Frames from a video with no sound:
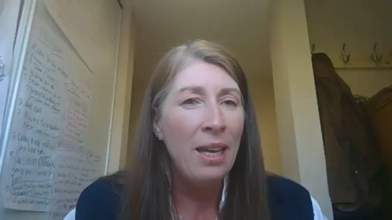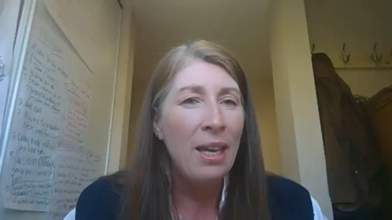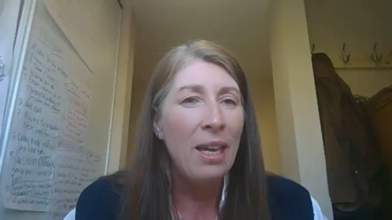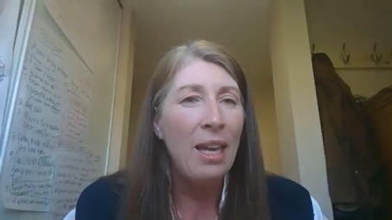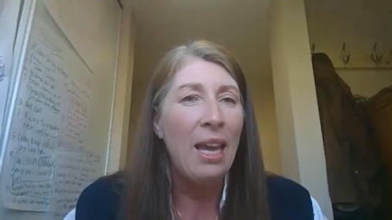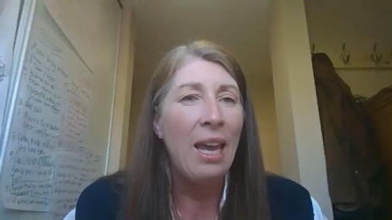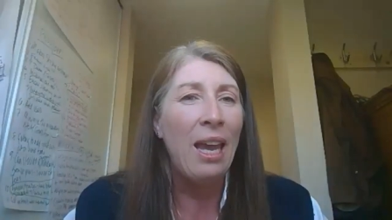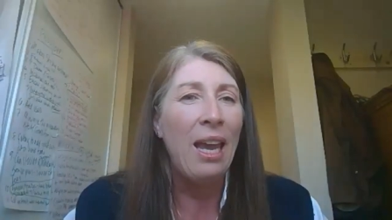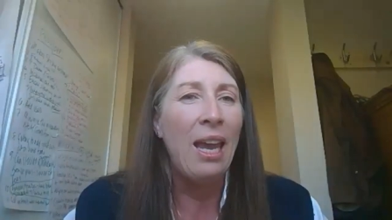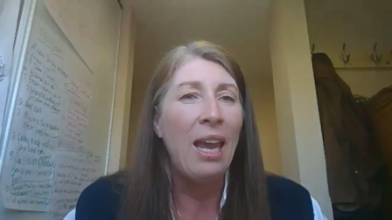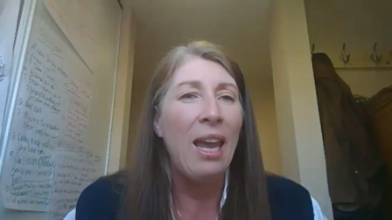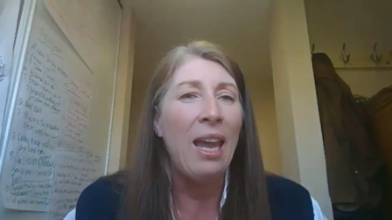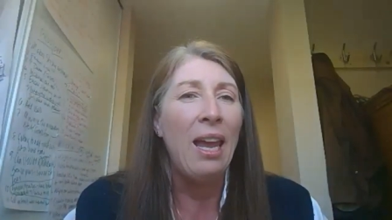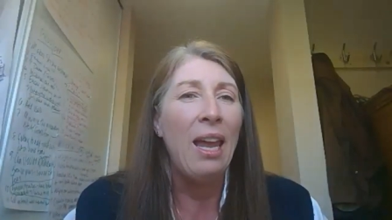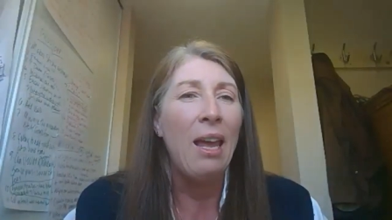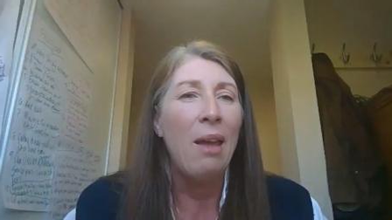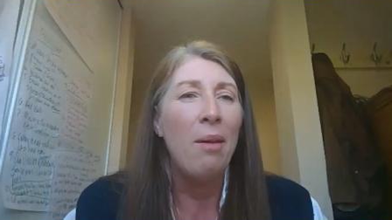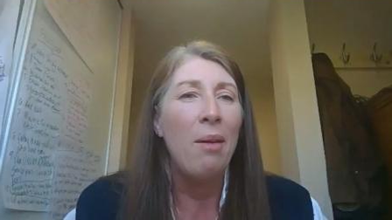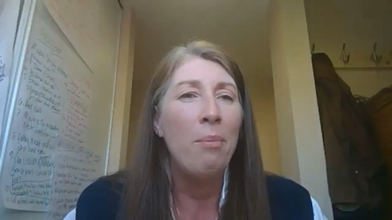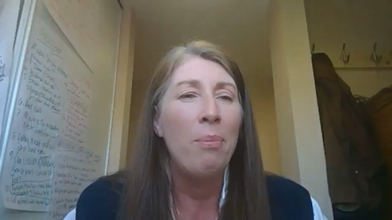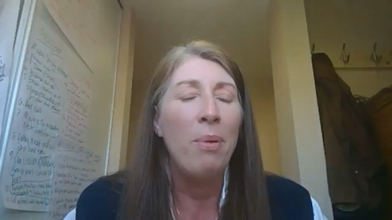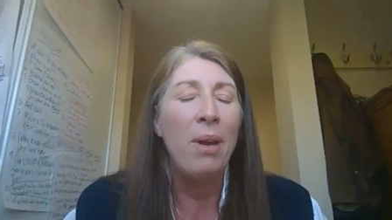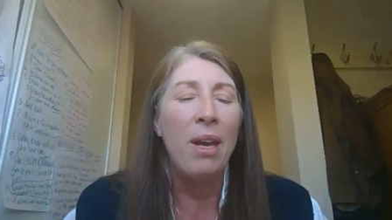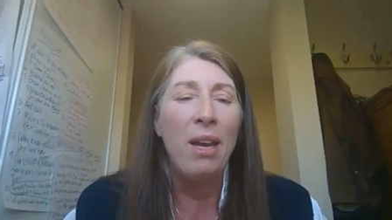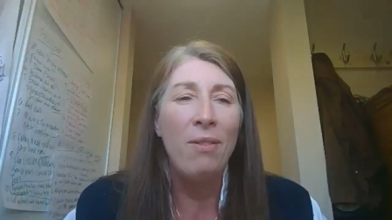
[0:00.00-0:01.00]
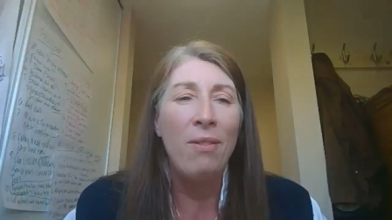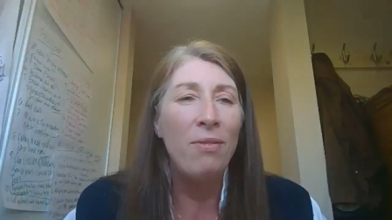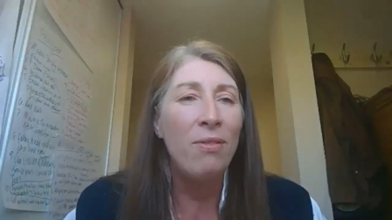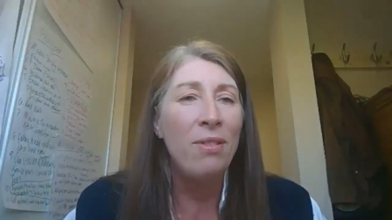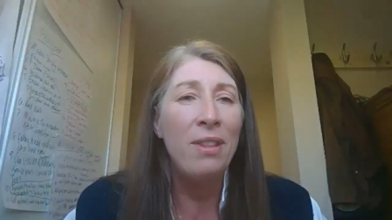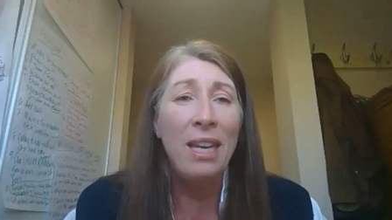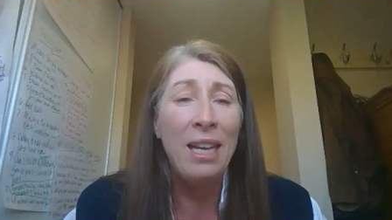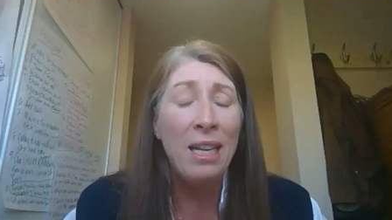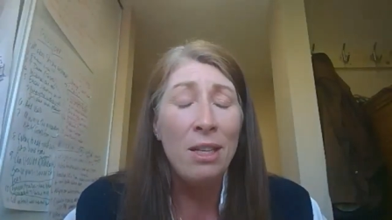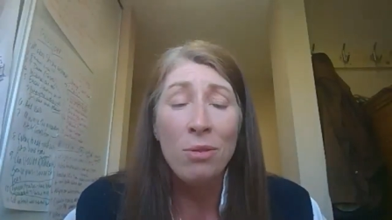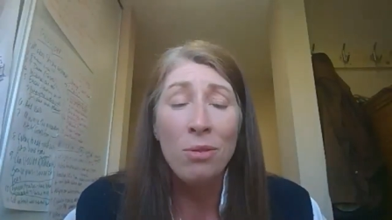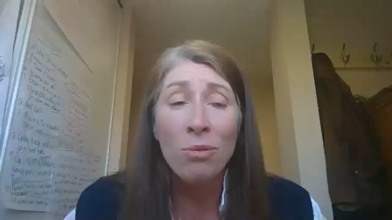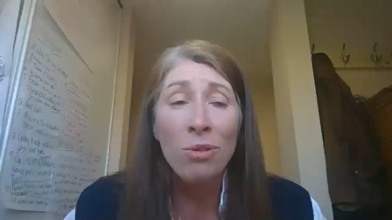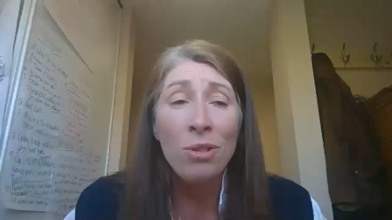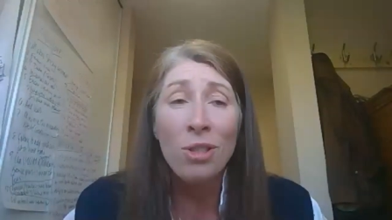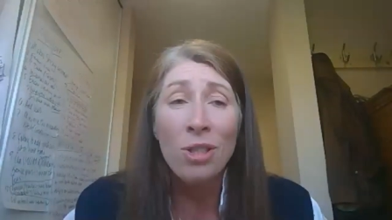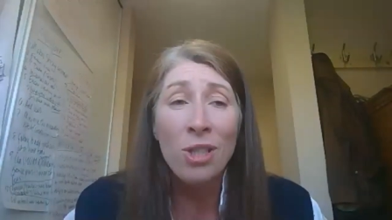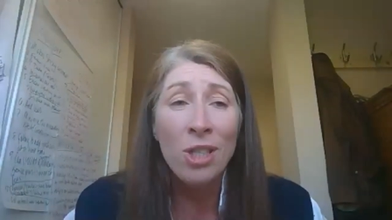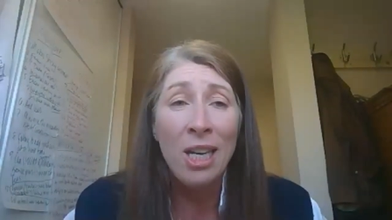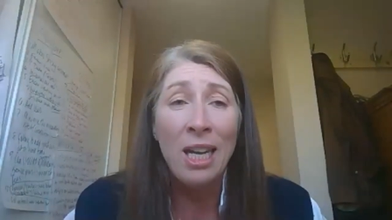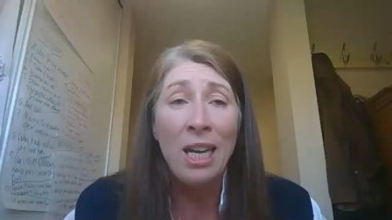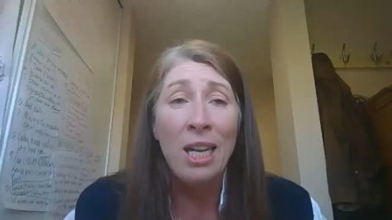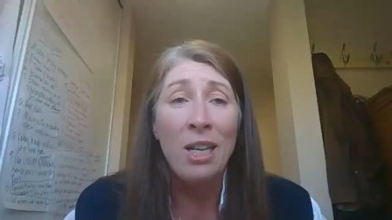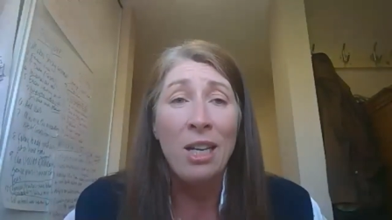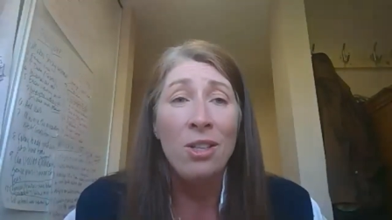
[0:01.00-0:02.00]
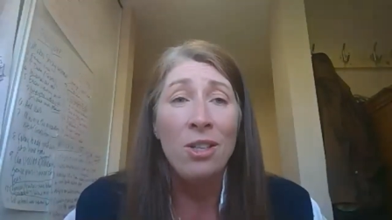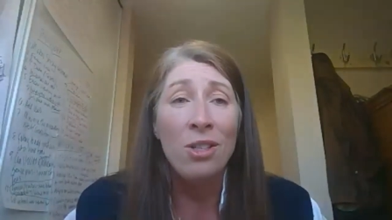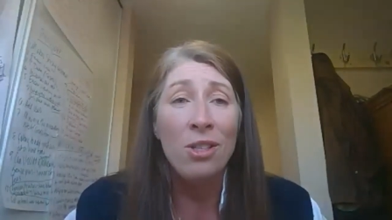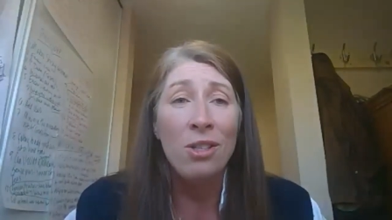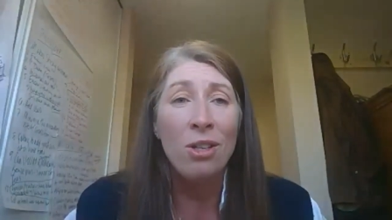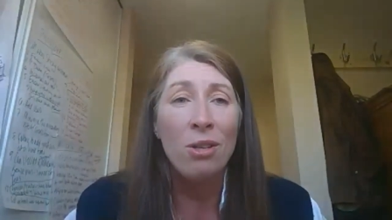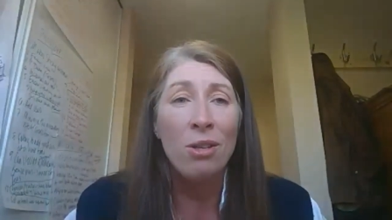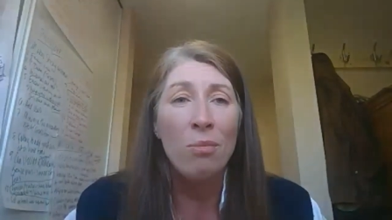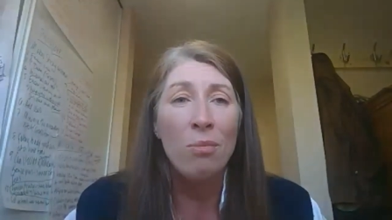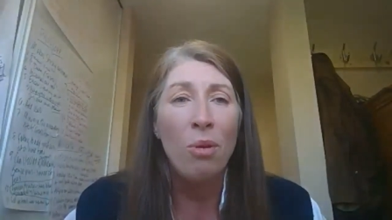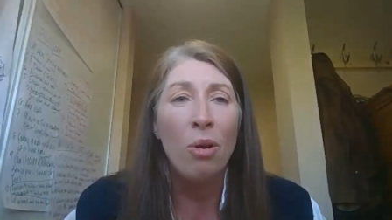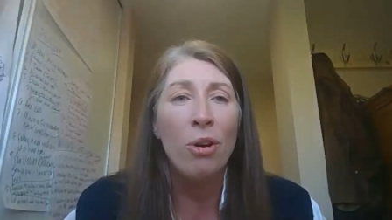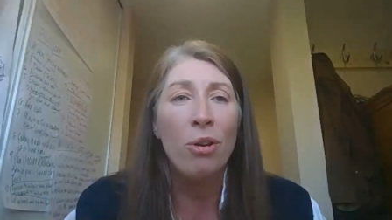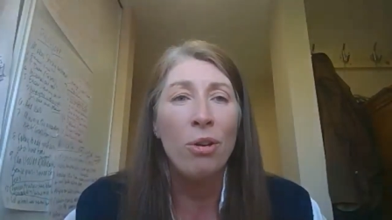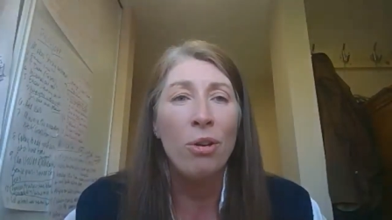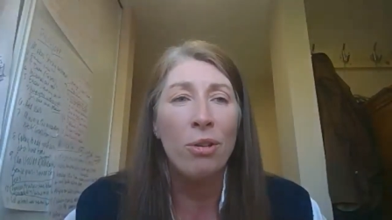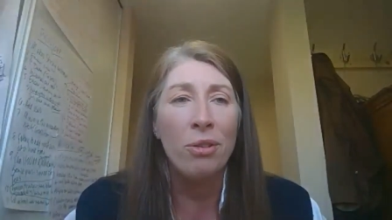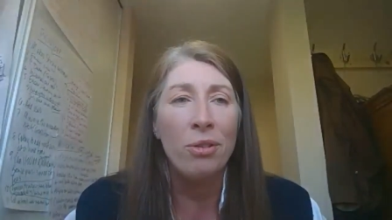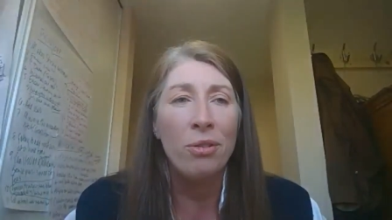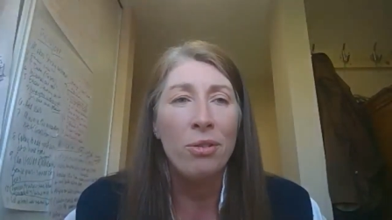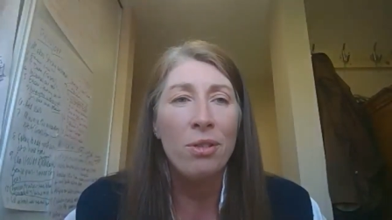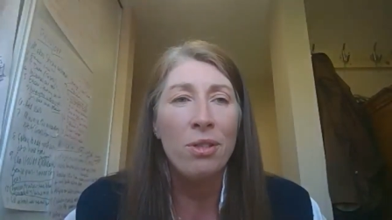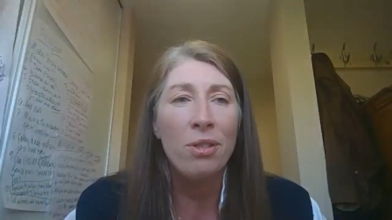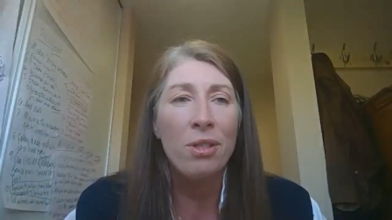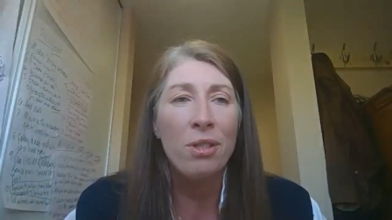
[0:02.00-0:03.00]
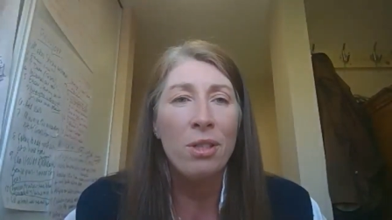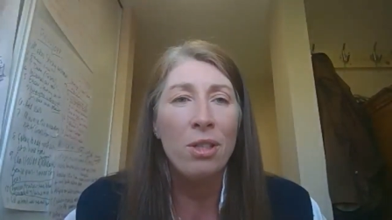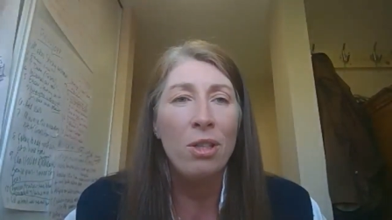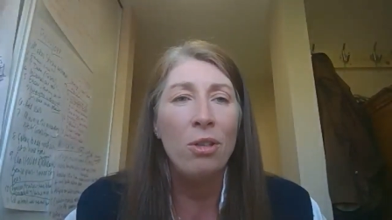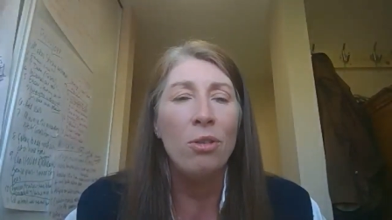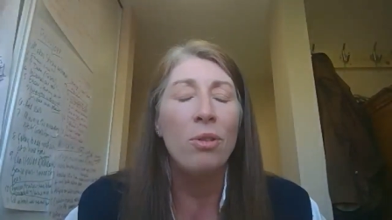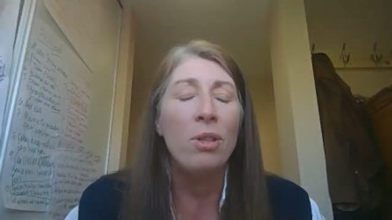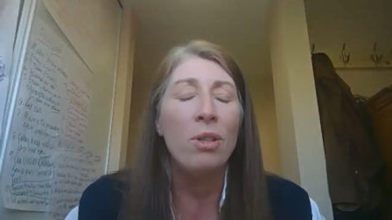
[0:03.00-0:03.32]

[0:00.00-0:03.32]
but if they don't change their morals,